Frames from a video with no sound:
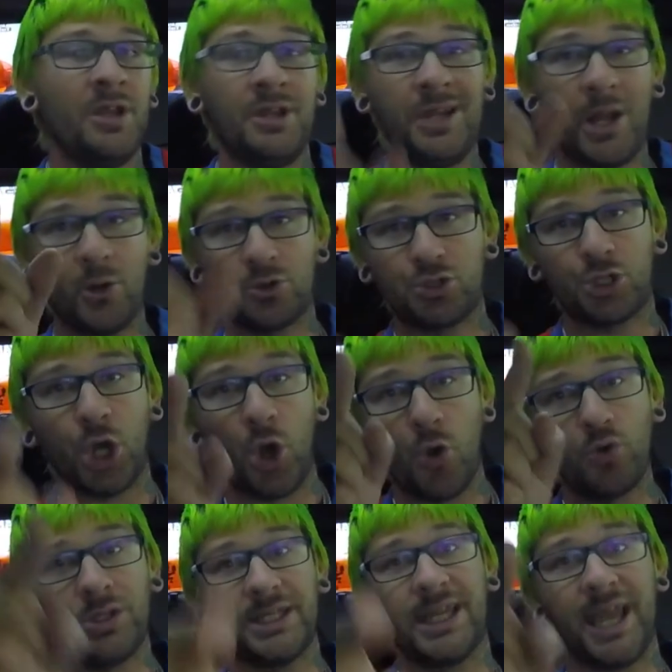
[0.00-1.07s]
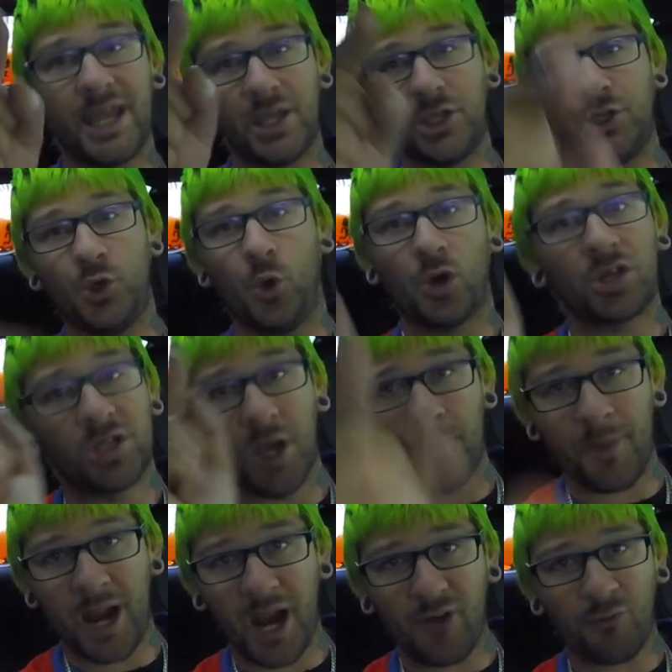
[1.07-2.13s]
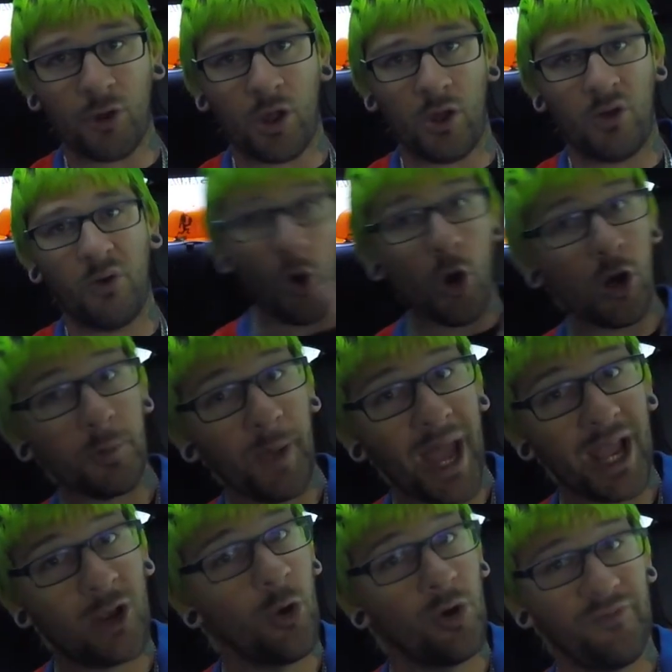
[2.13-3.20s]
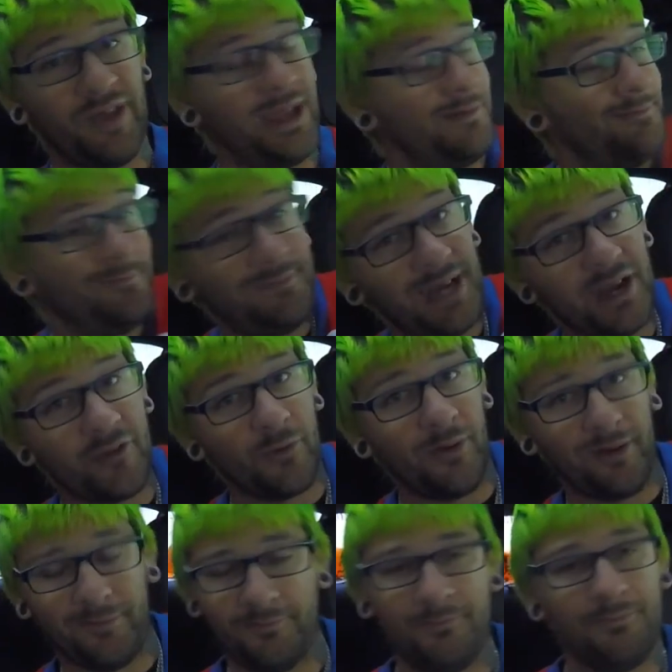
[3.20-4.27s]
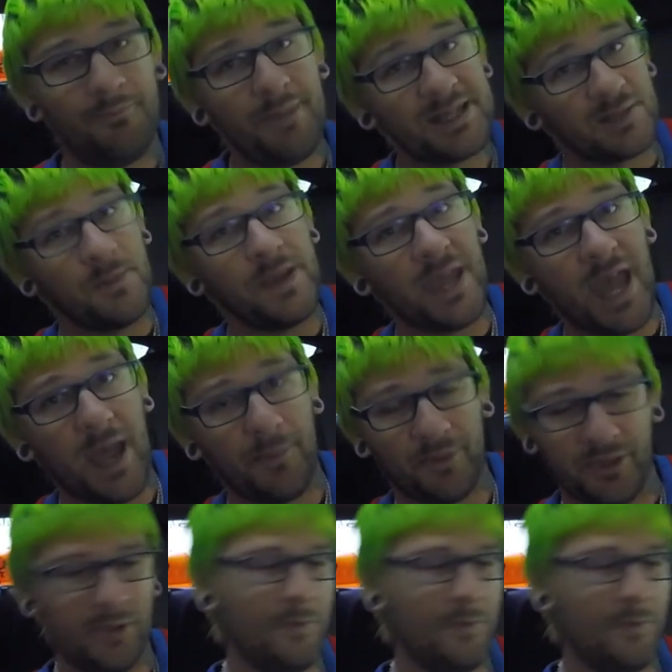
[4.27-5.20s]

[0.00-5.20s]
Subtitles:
Now, go get your Camaro. Or buy a Corvette. Either one. Makes me happy.